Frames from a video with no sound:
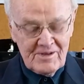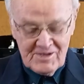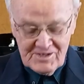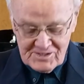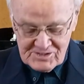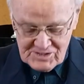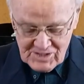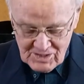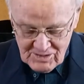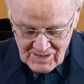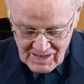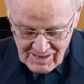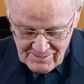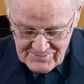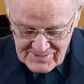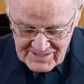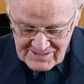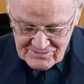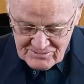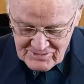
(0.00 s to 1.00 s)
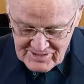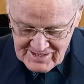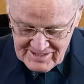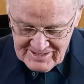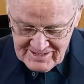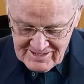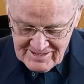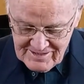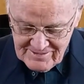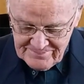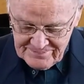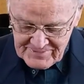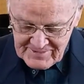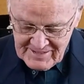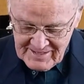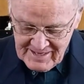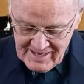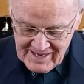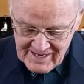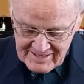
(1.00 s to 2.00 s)
So, I mean, really.
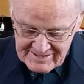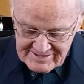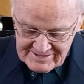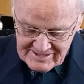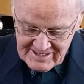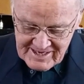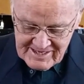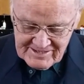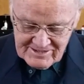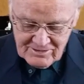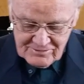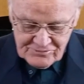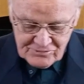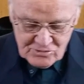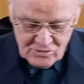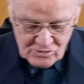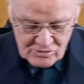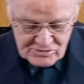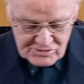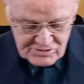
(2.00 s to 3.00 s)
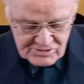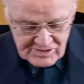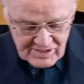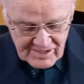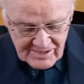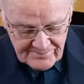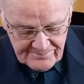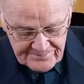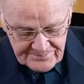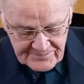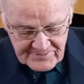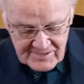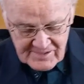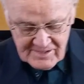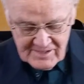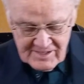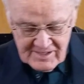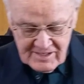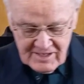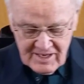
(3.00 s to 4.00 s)
And then, of course,
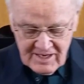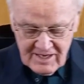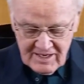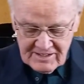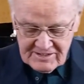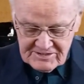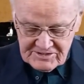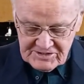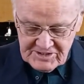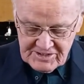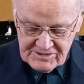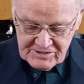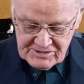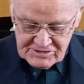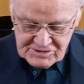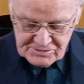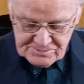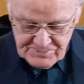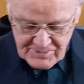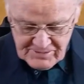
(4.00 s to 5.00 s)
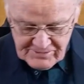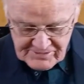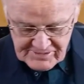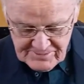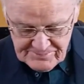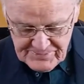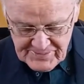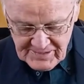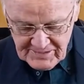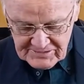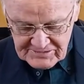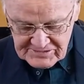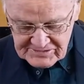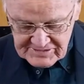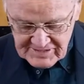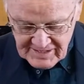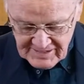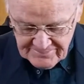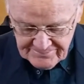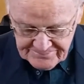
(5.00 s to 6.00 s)
Shannon spoke about
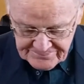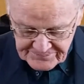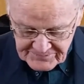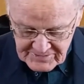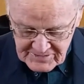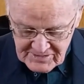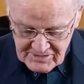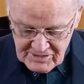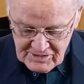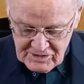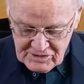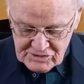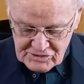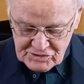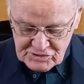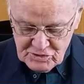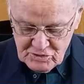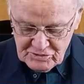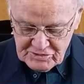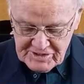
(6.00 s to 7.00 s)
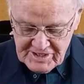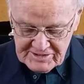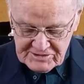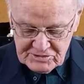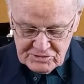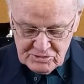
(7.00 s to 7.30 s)
shoot at